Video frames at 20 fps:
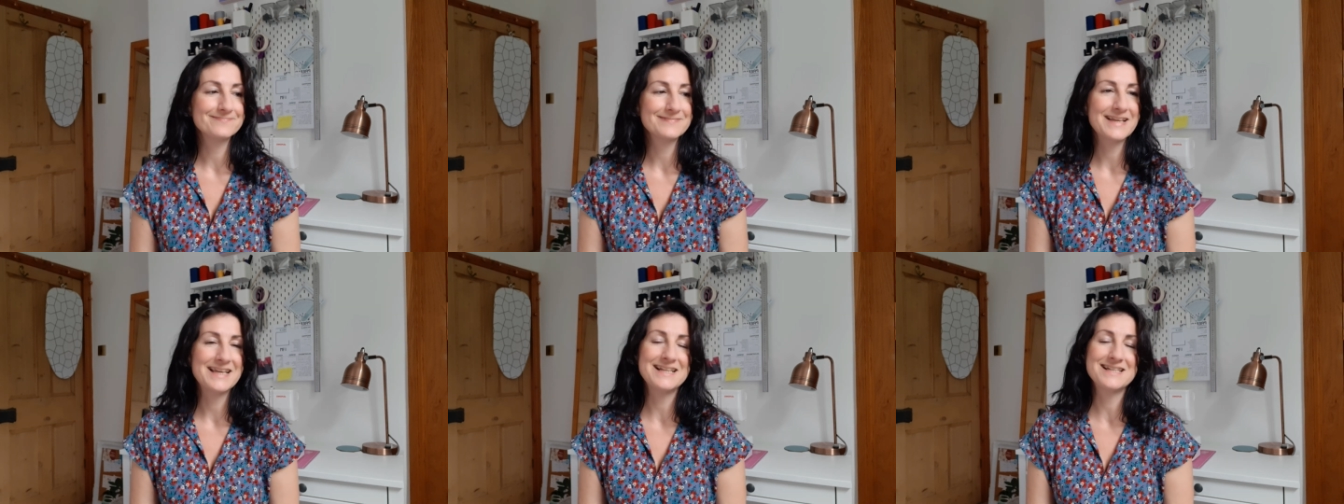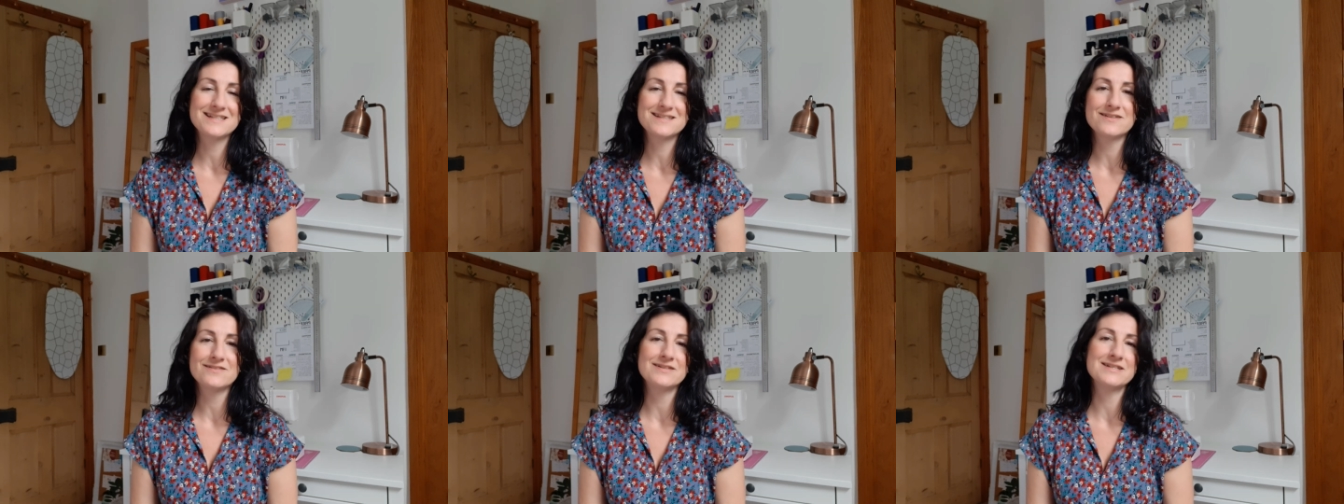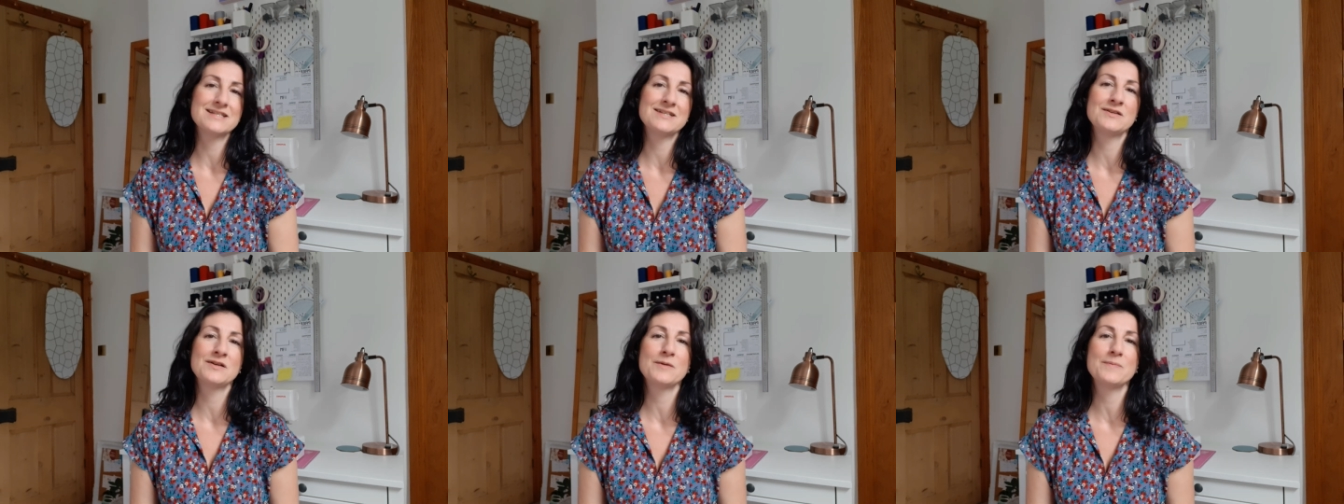it's
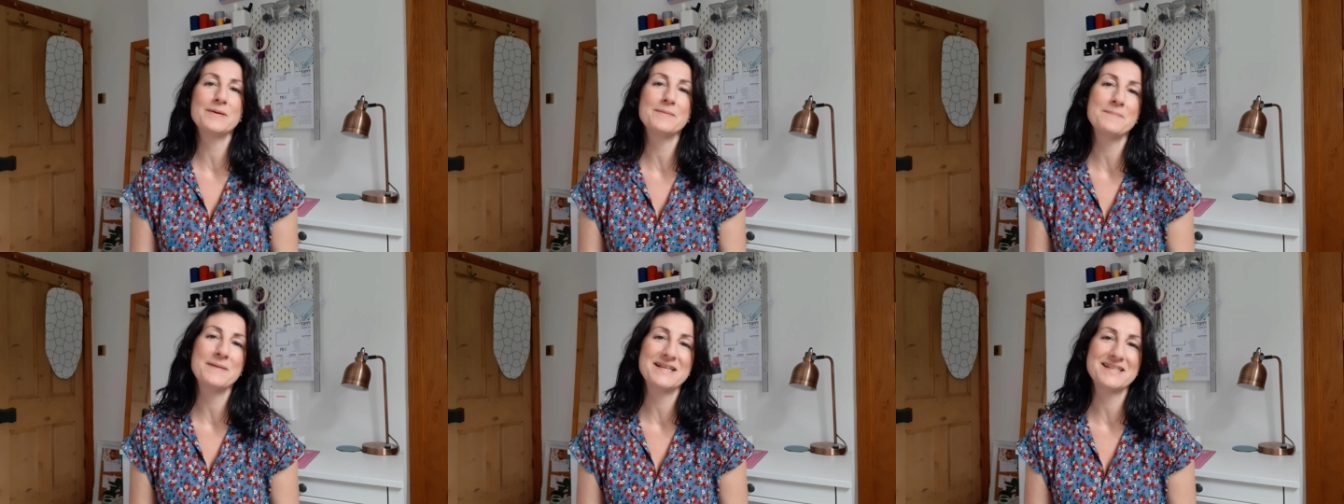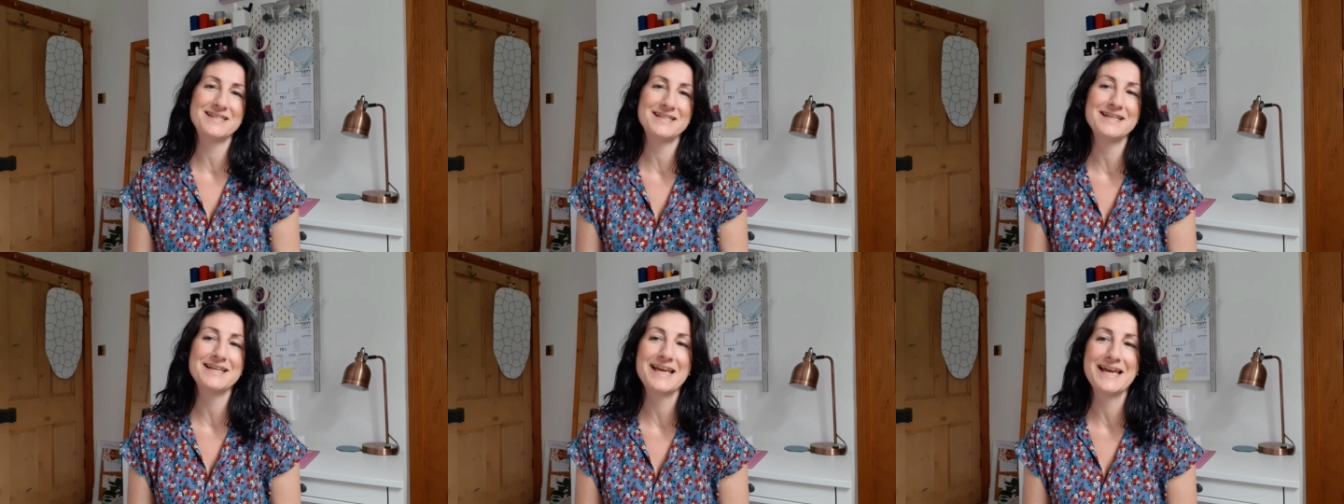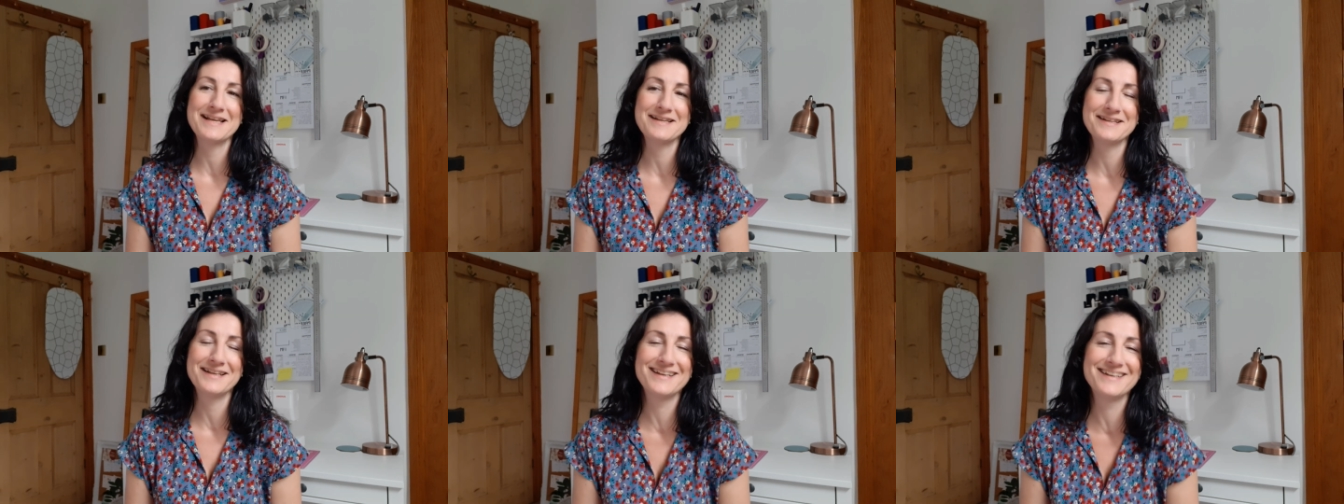starting to look a bit messy
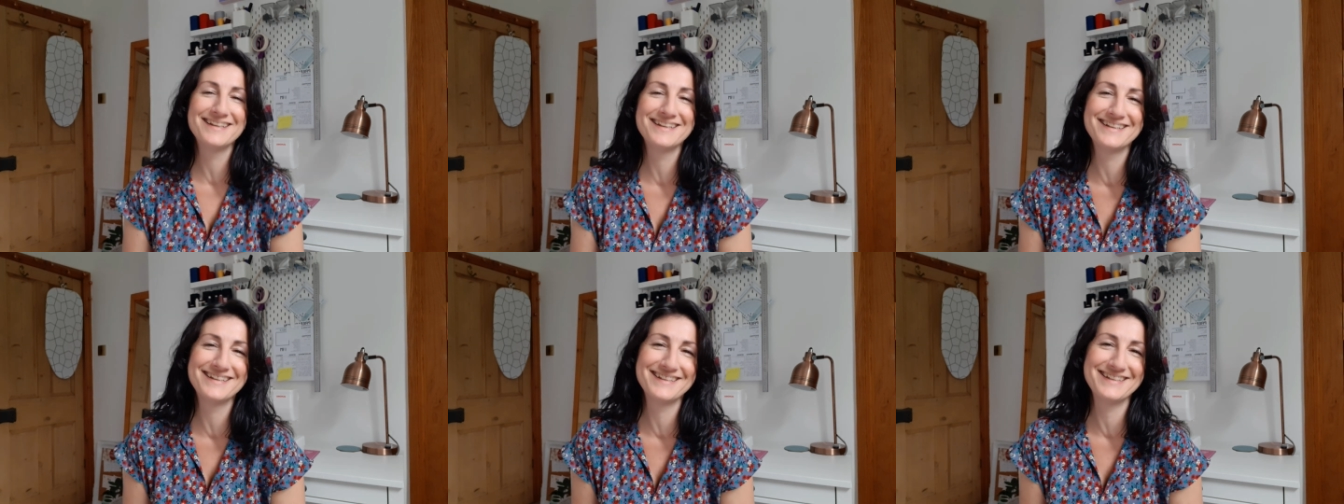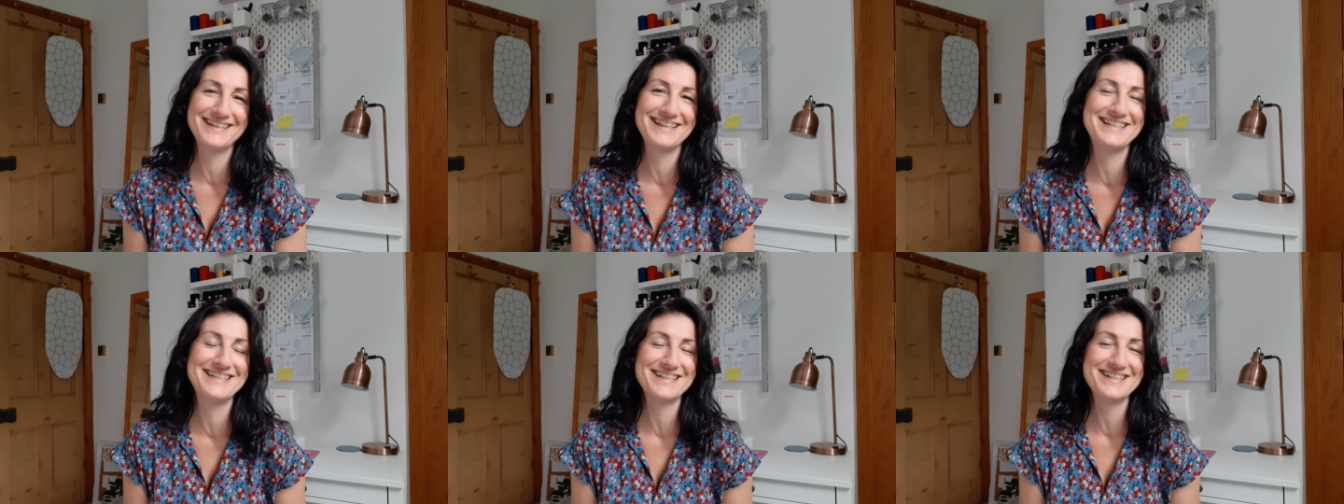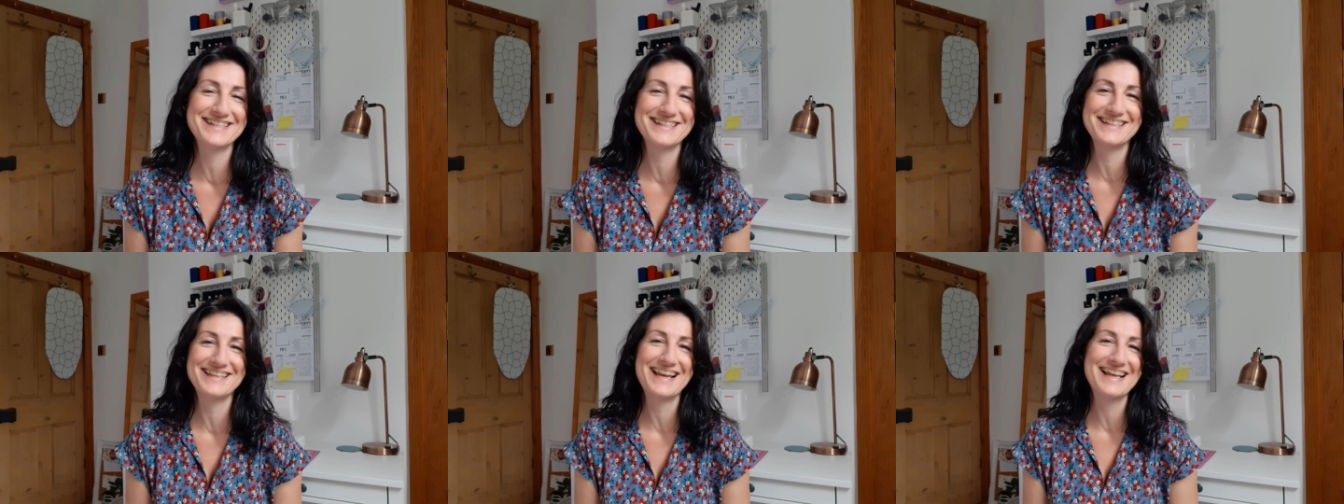again. It
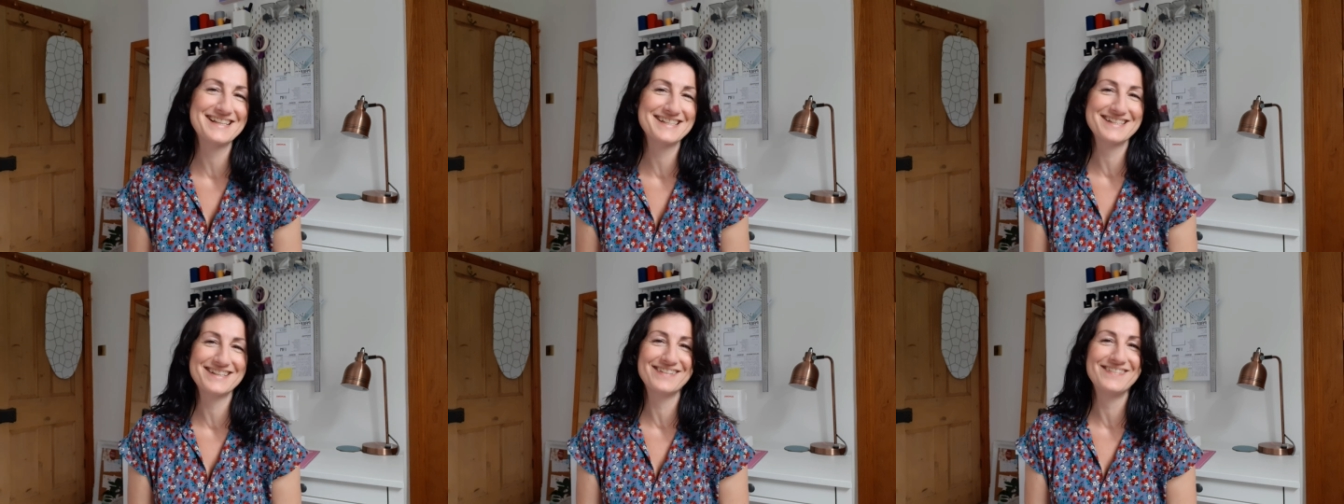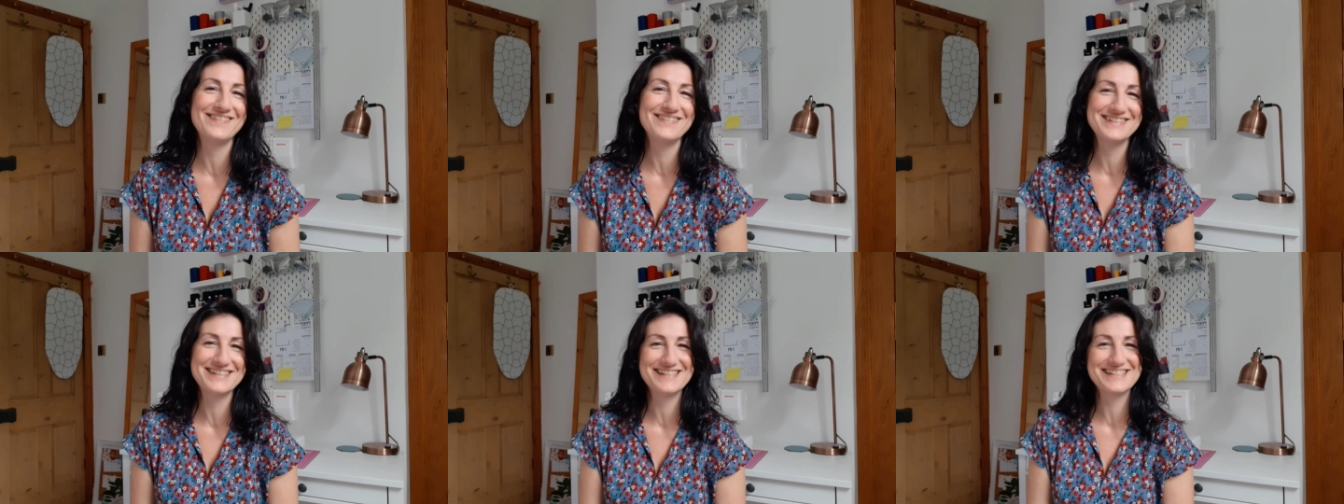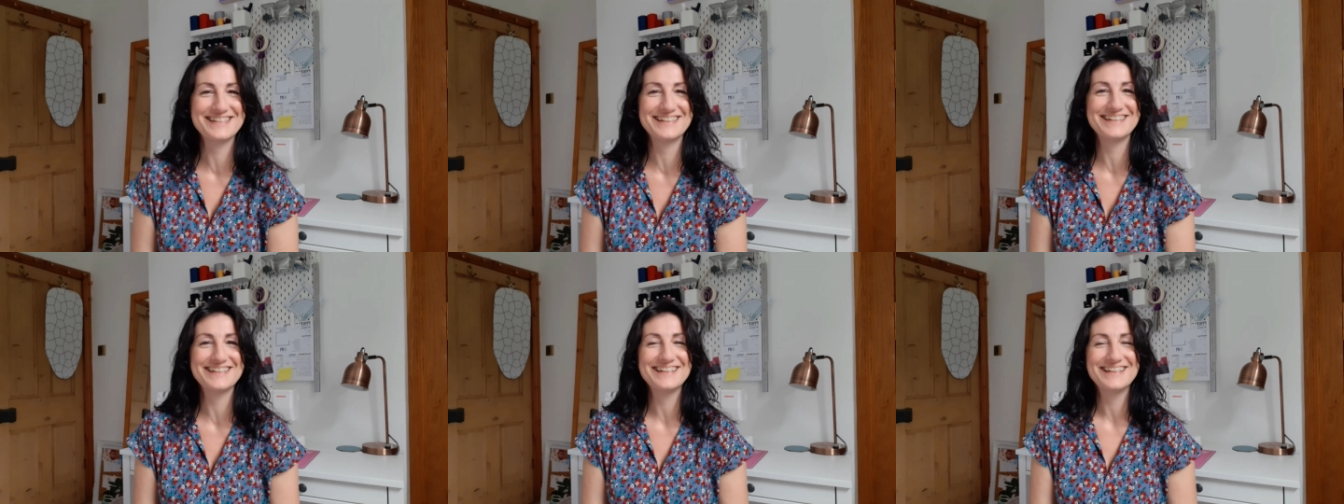doesn't last long, does
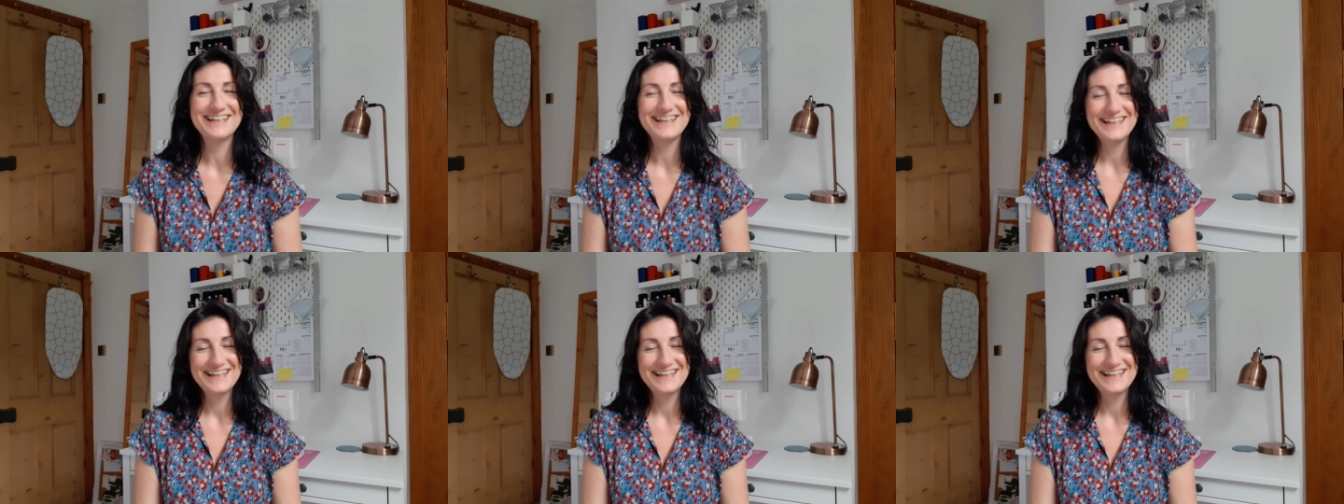it?